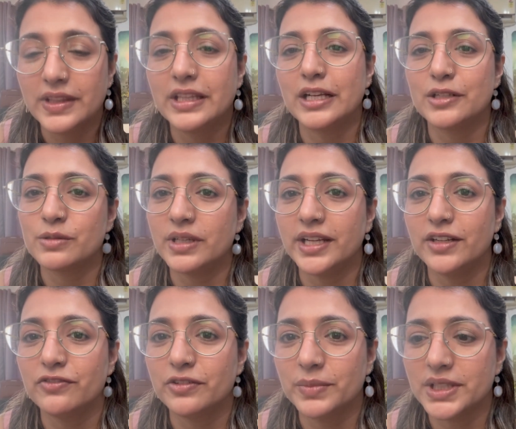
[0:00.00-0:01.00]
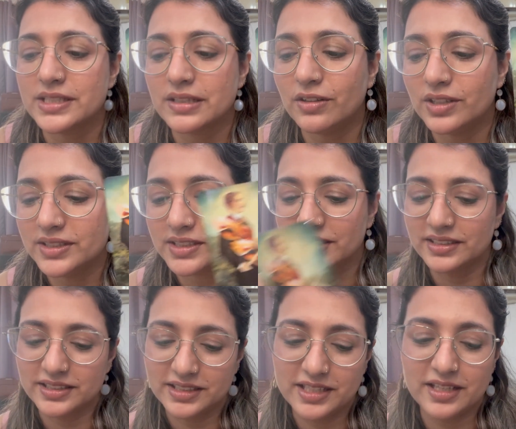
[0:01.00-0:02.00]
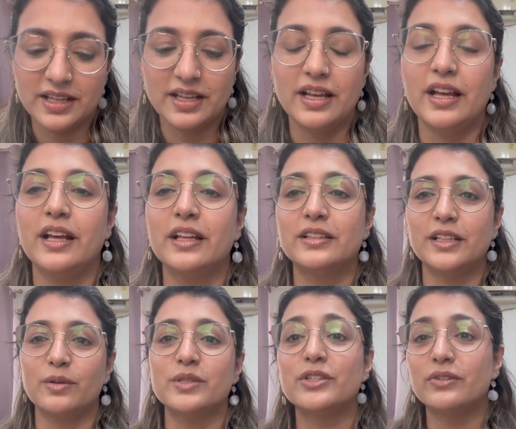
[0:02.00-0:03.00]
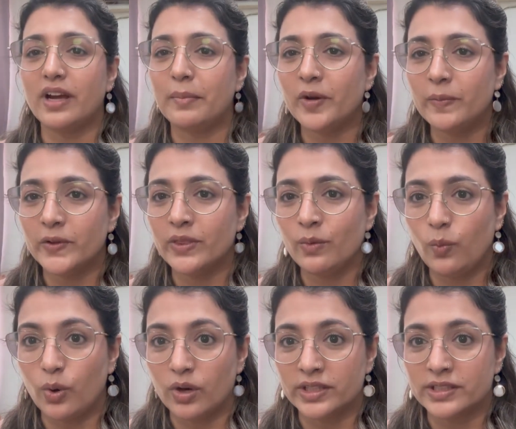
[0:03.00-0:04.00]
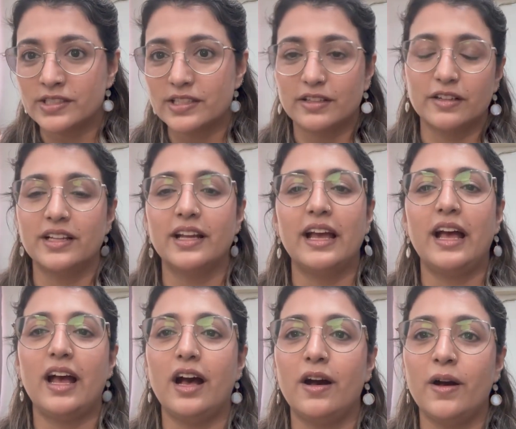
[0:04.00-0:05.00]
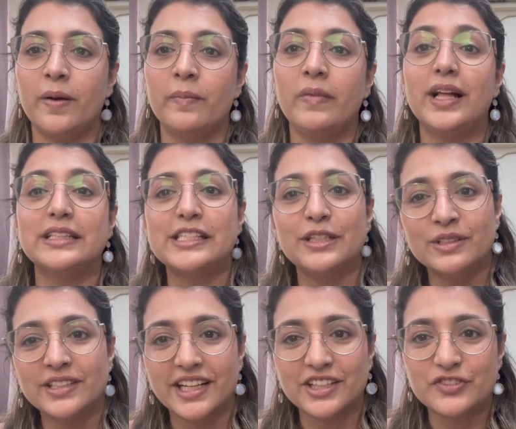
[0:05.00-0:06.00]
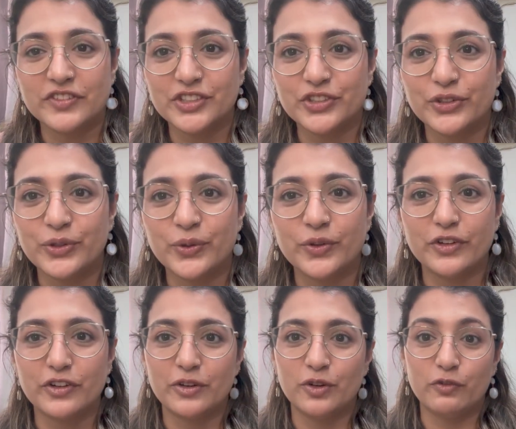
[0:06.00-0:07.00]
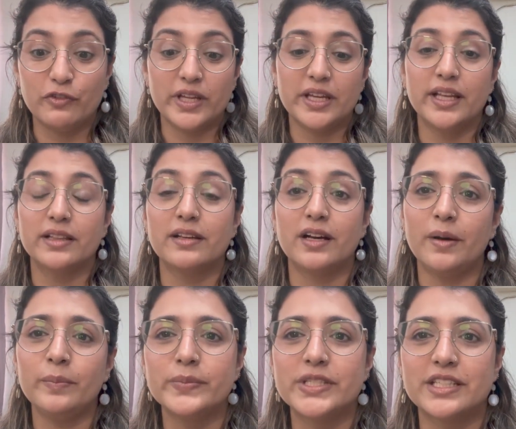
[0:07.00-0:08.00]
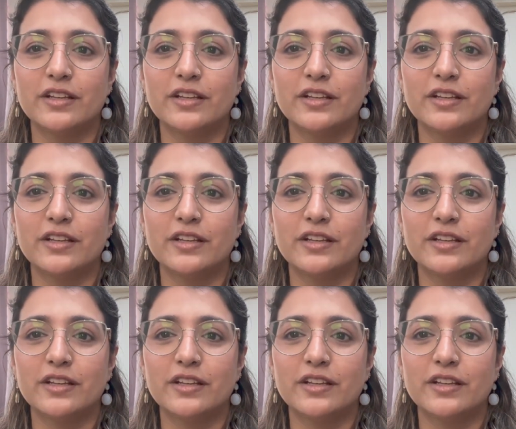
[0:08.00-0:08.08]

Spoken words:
That's what I get from this card. That was a wrap up on the wands. I'll see you in the next video with cups.